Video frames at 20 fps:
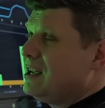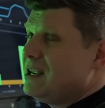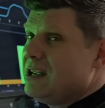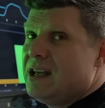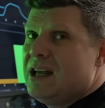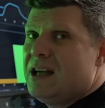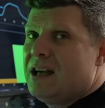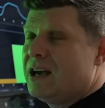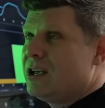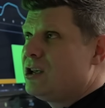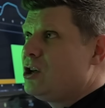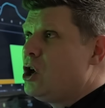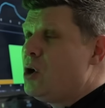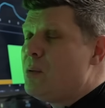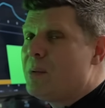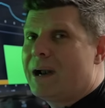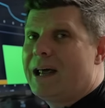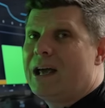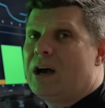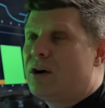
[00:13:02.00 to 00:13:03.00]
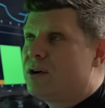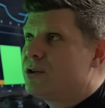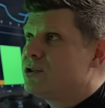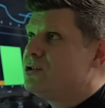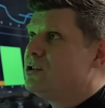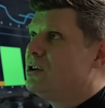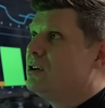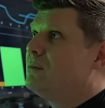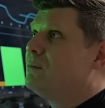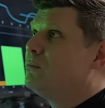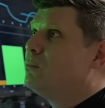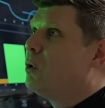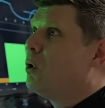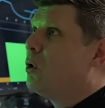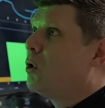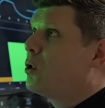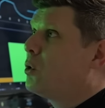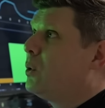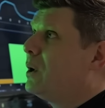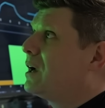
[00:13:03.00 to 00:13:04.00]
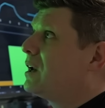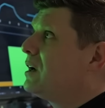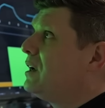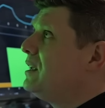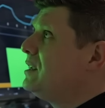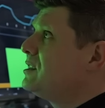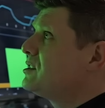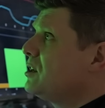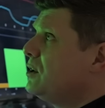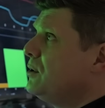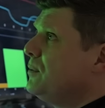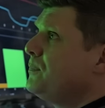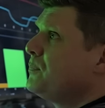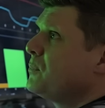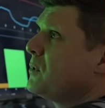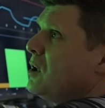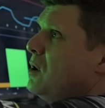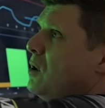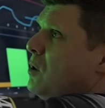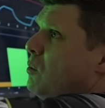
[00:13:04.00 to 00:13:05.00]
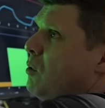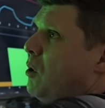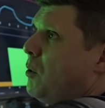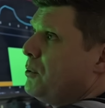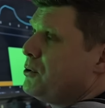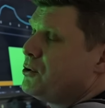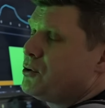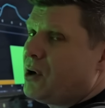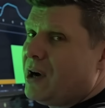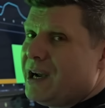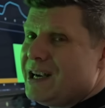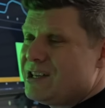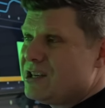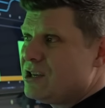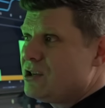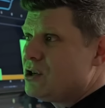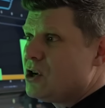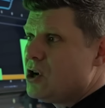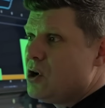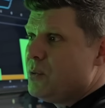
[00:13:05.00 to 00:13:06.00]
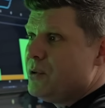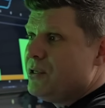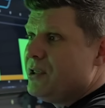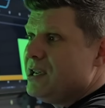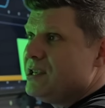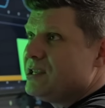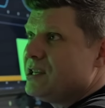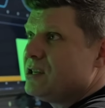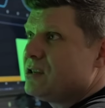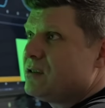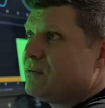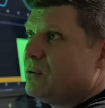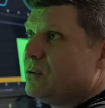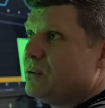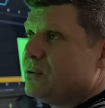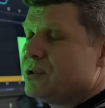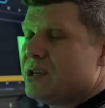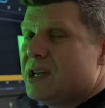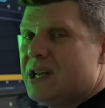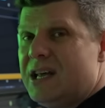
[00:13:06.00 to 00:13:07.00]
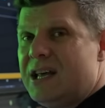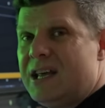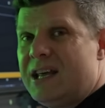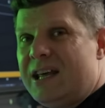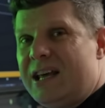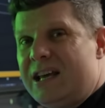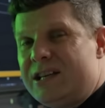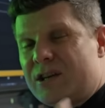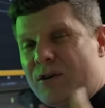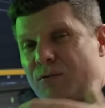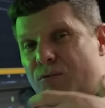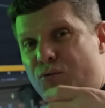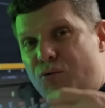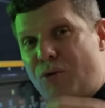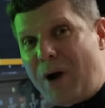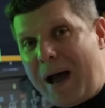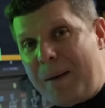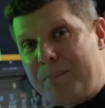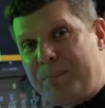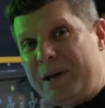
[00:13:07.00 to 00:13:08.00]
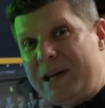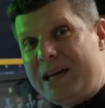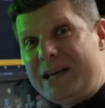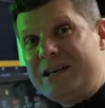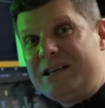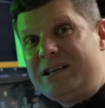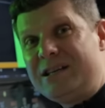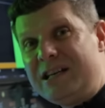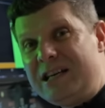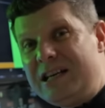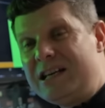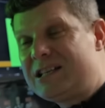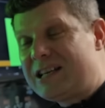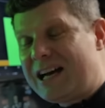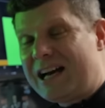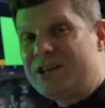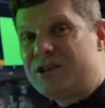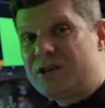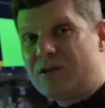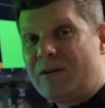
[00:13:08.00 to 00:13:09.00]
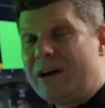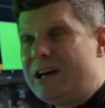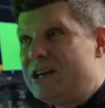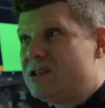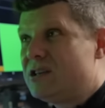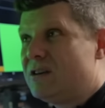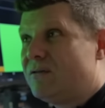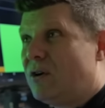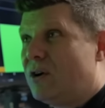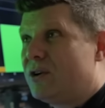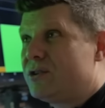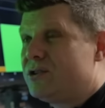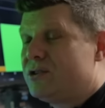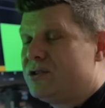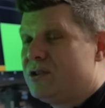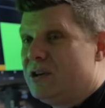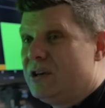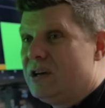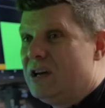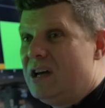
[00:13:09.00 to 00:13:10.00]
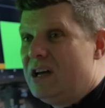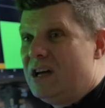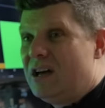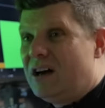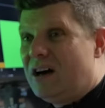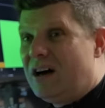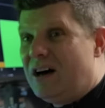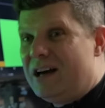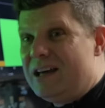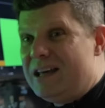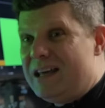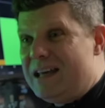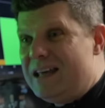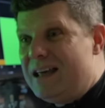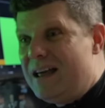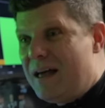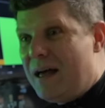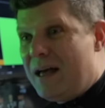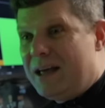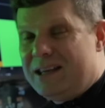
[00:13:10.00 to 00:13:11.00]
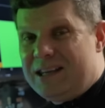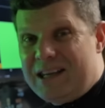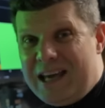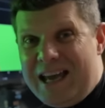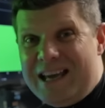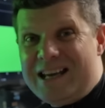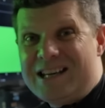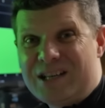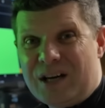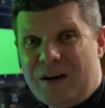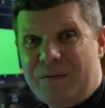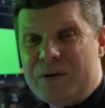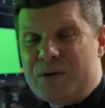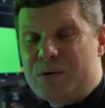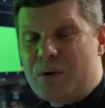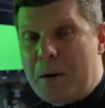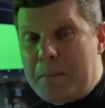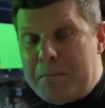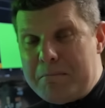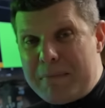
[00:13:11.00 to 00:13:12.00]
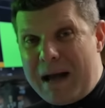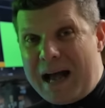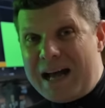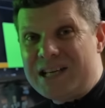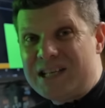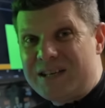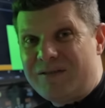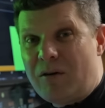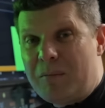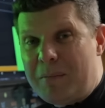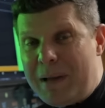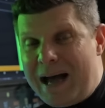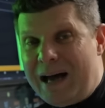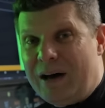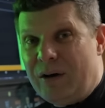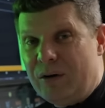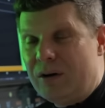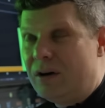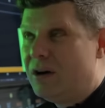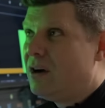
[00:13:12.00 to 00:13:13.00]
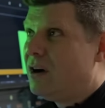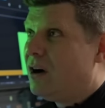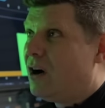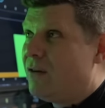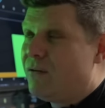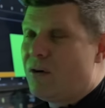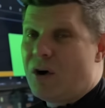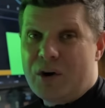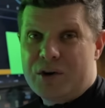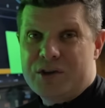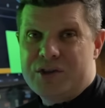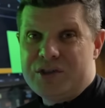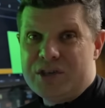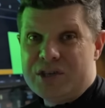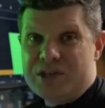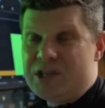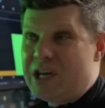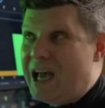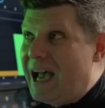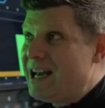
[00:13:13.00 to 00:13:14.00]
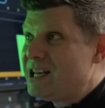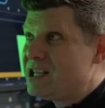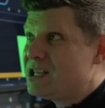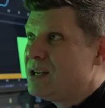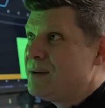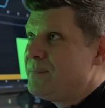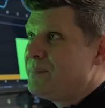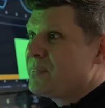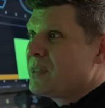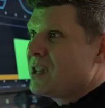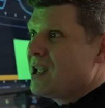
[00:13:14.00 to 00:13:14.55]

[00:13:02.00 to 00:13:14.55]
i.e. accumulate oxygen more quickly. So what we're trying to do with these intervals is a rapid desaturation of oxygen, i.e. get yourself into a massive amount of oxygen debt